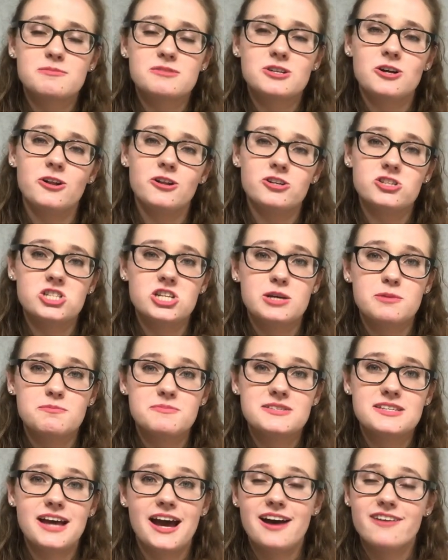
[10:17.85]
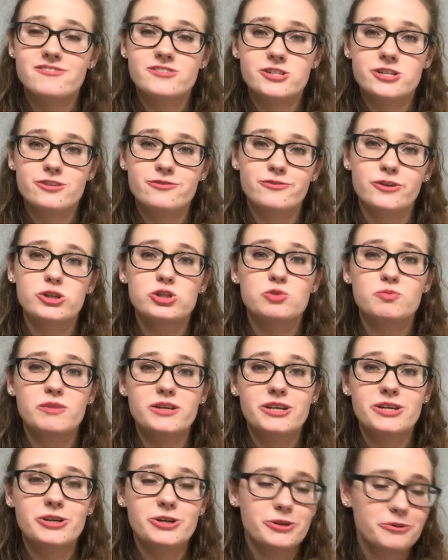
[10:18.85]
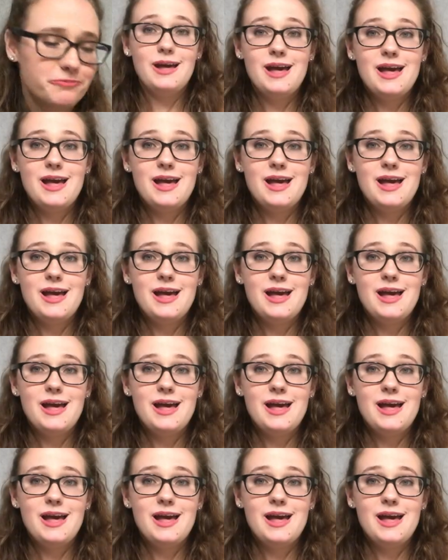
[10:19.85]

scholarships after your freshman year.